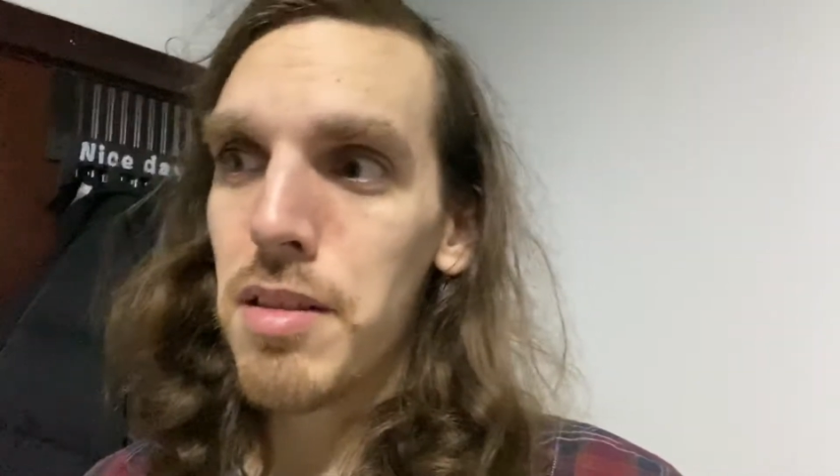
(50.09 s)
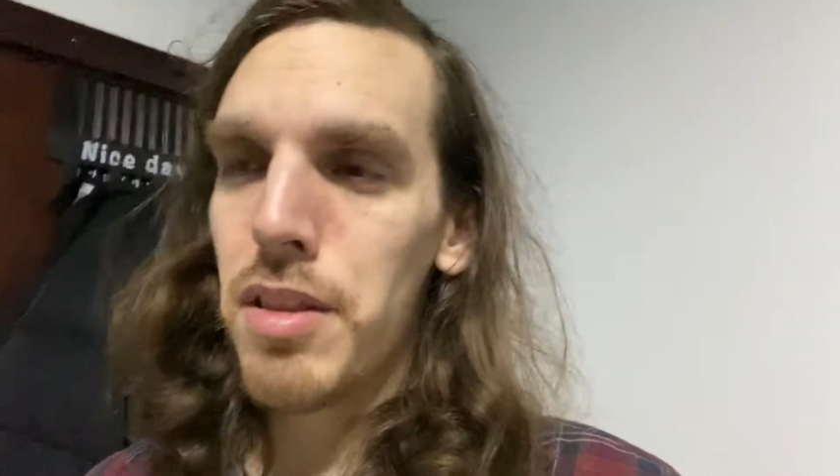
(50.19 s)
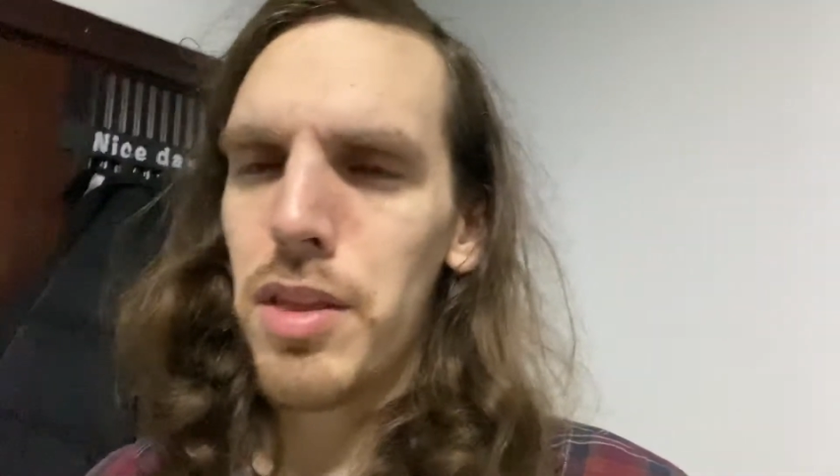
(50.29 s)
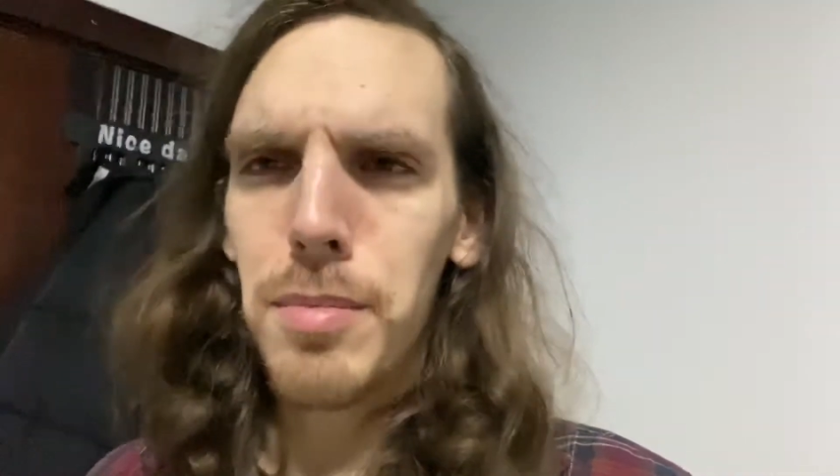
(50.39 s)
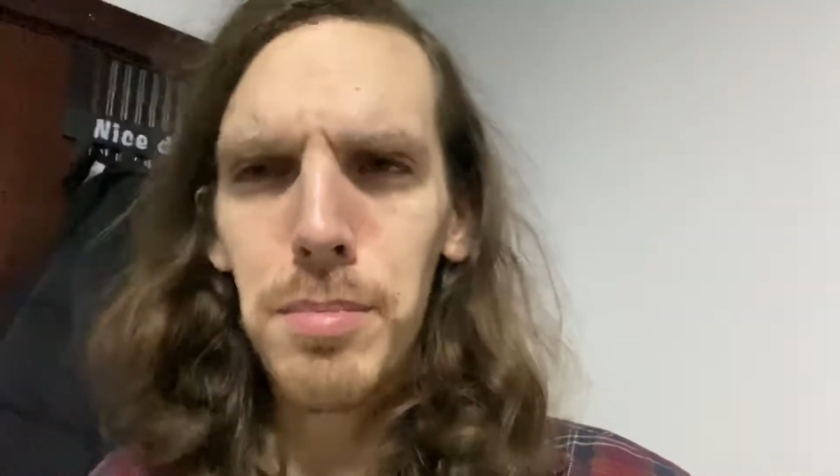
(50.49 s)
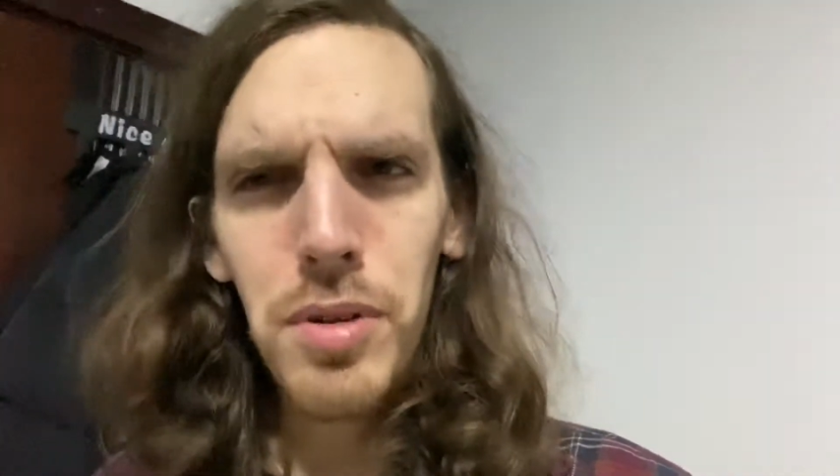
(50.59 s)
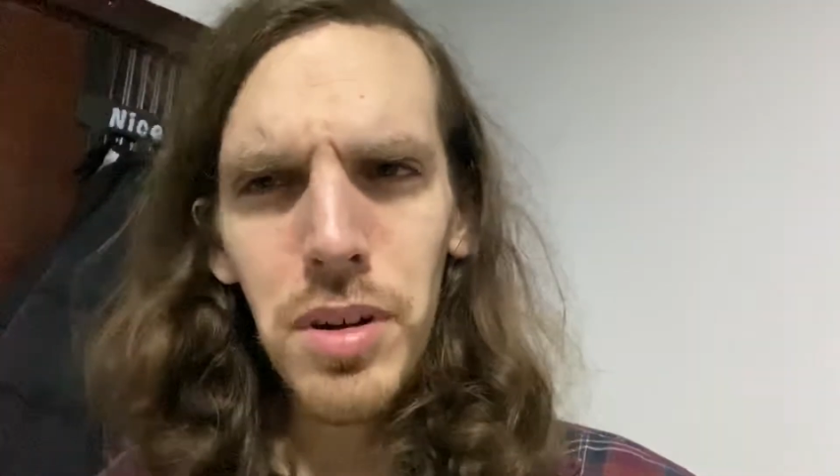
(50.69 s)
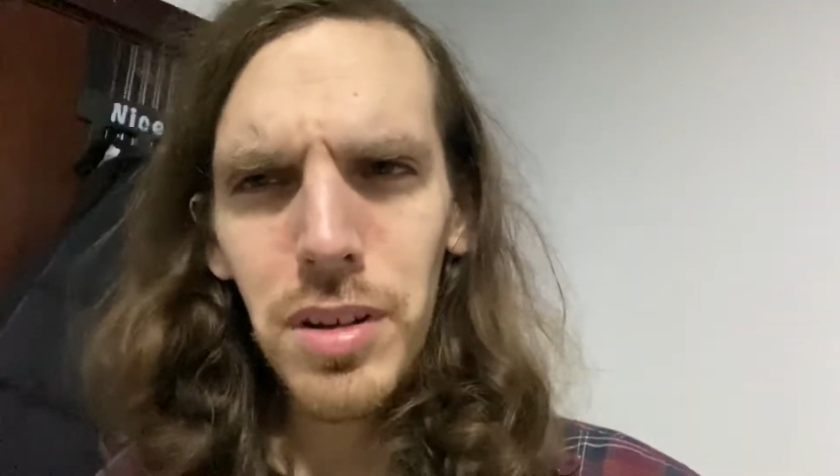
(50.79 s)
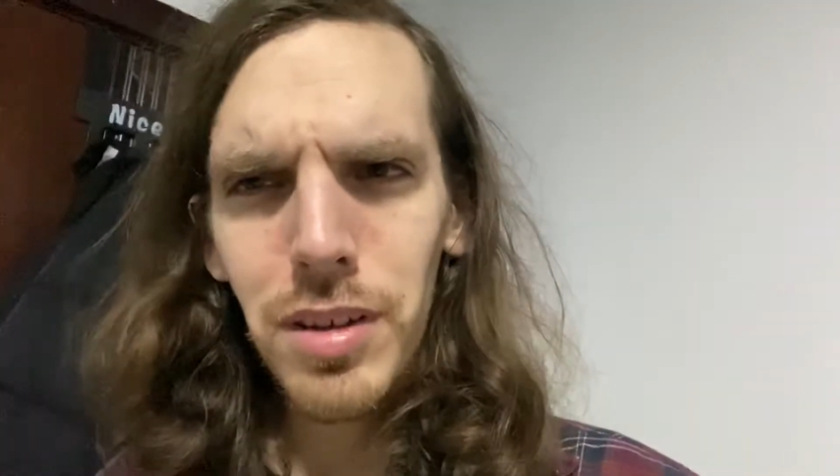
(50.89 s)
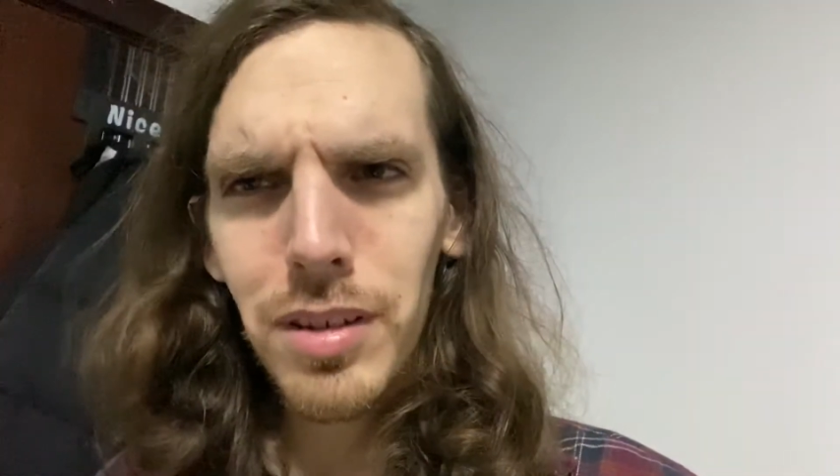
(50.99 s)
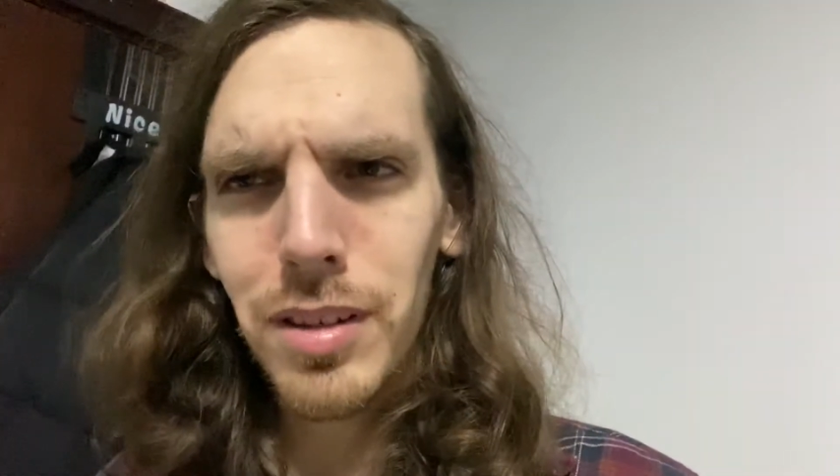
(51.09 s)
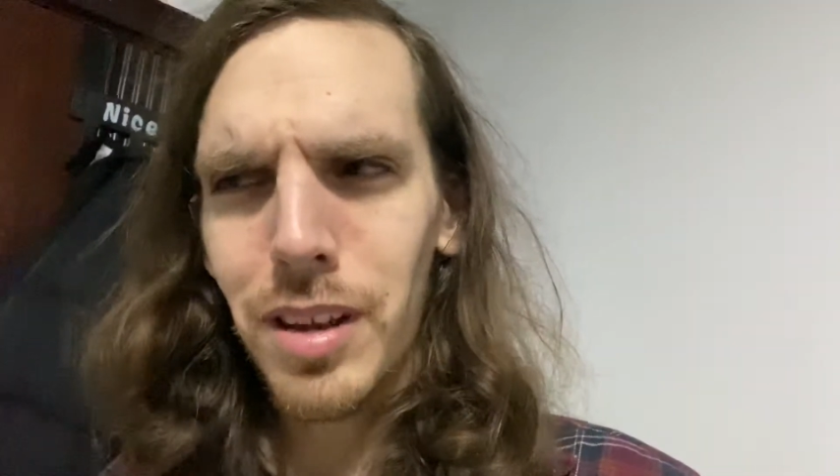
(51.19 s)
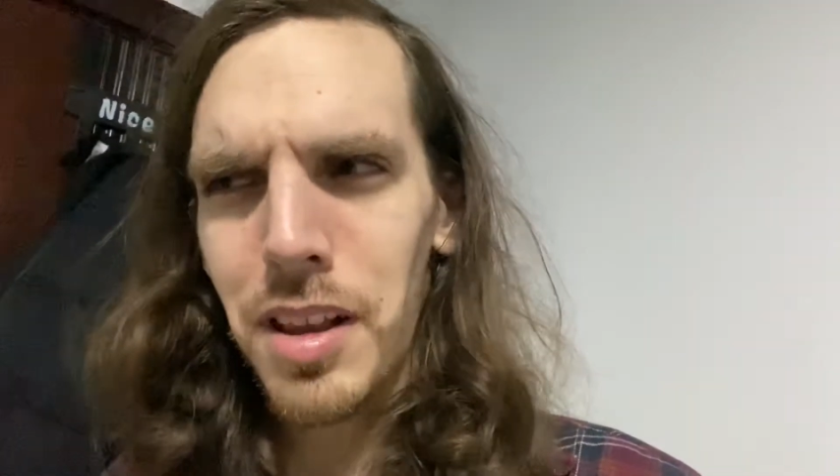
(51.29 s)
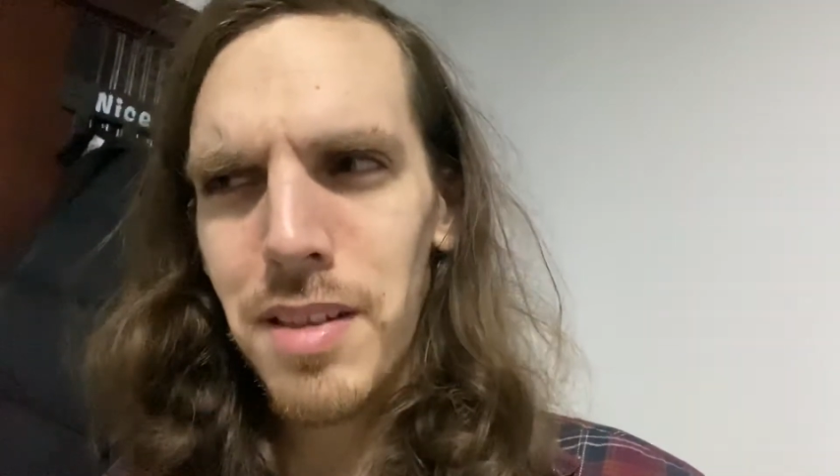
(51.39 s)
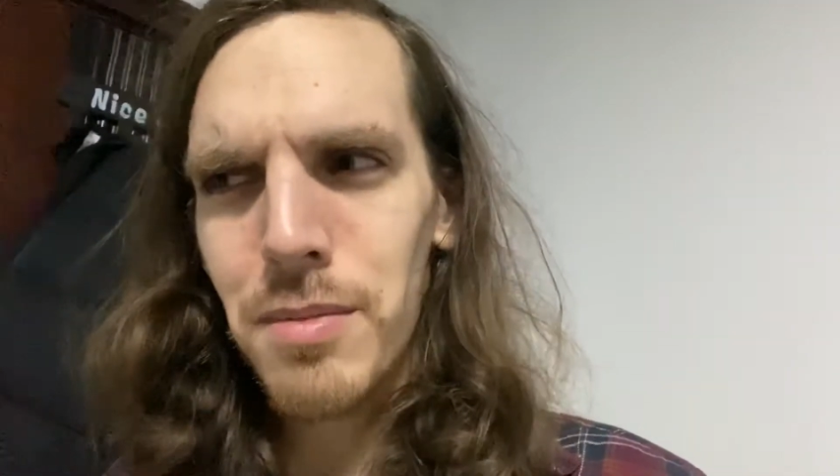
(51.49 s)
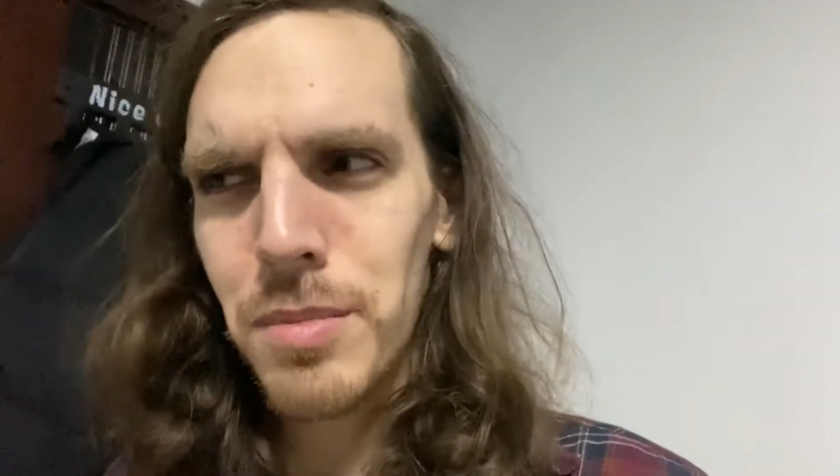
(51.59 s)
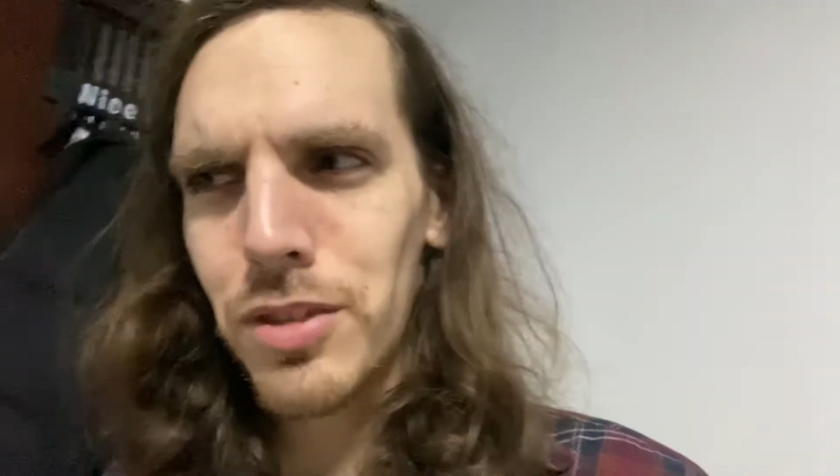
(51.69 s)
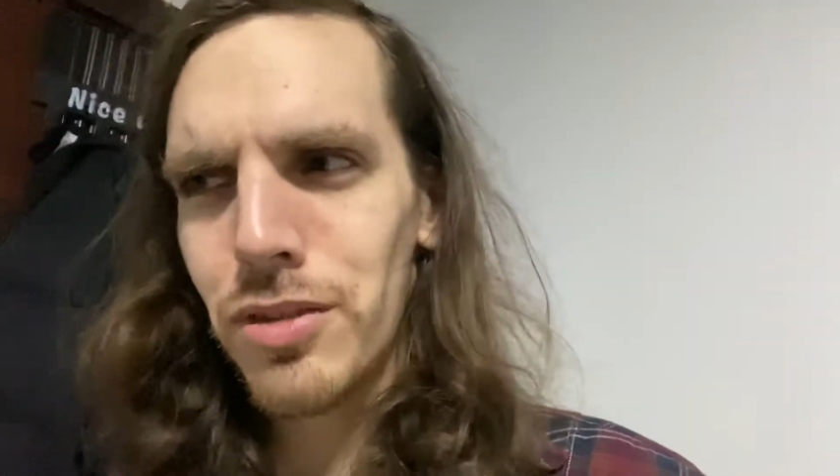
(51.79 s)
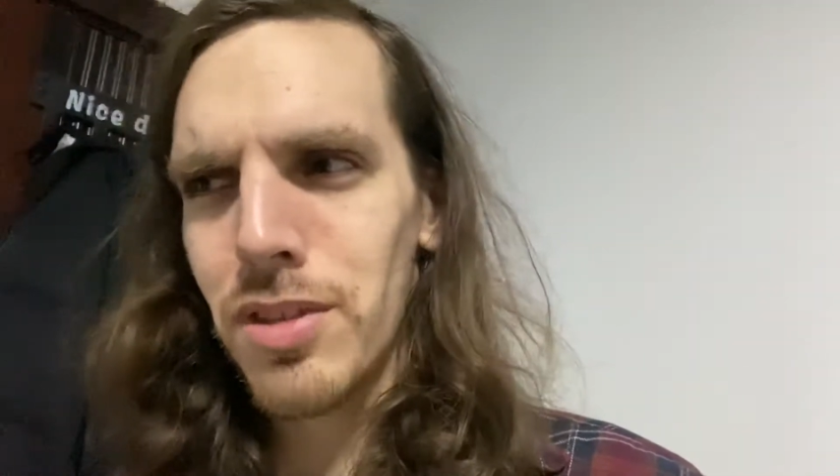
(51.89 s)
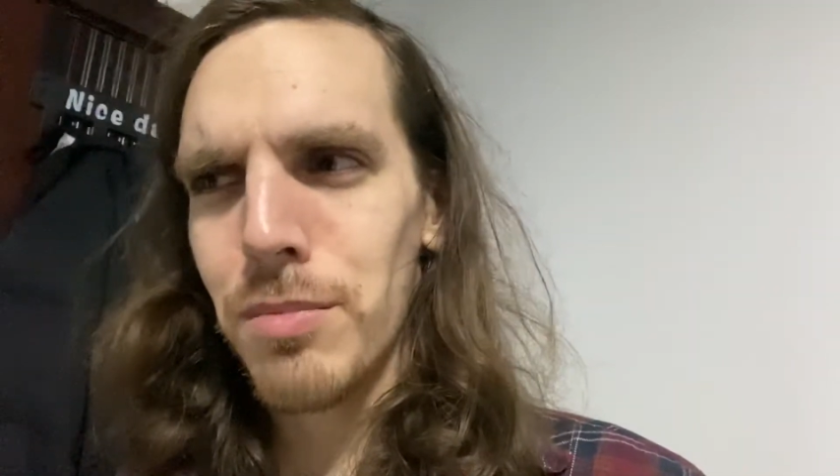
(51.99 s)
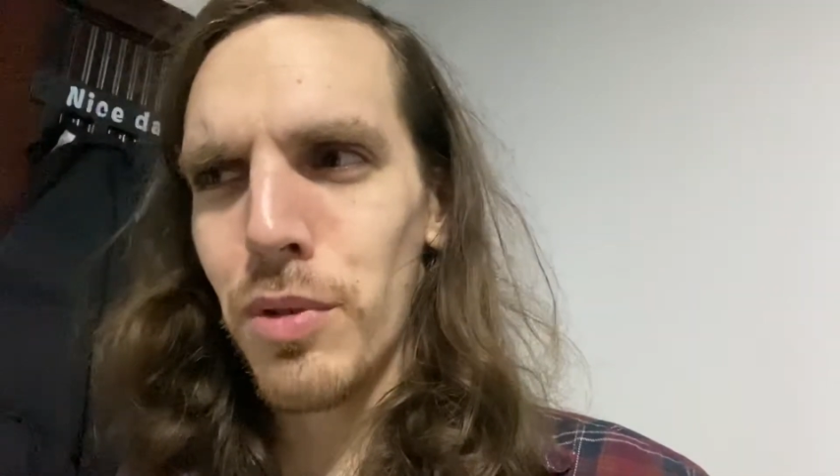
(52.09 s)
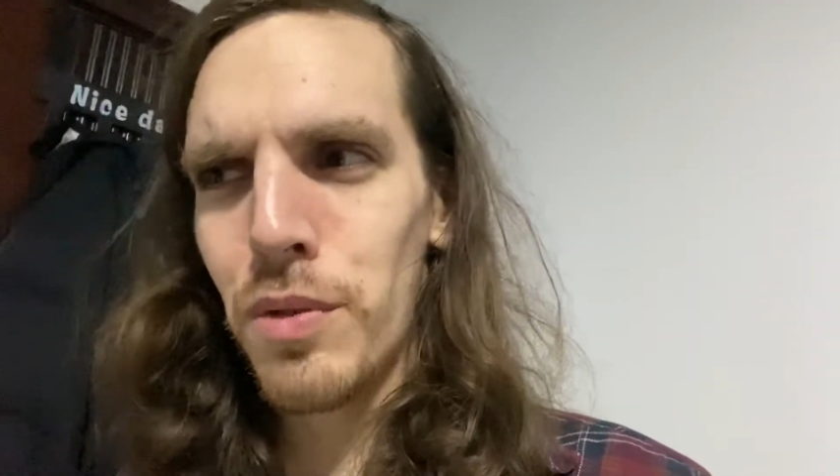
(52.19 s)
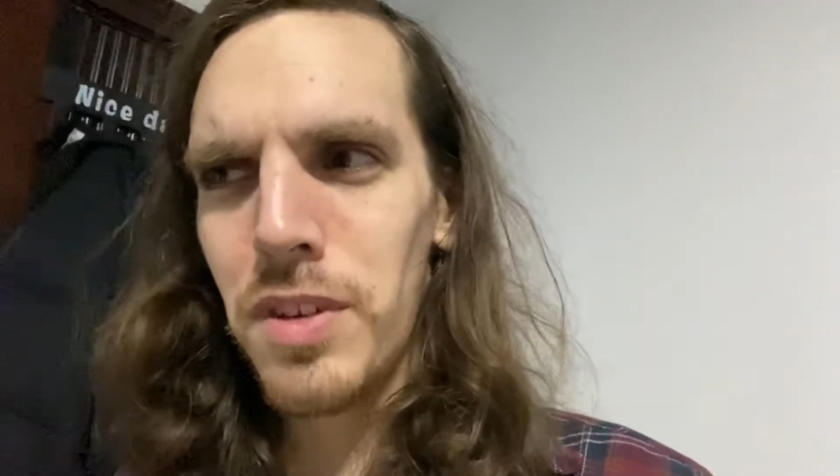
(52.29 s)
the book, not so much the movie,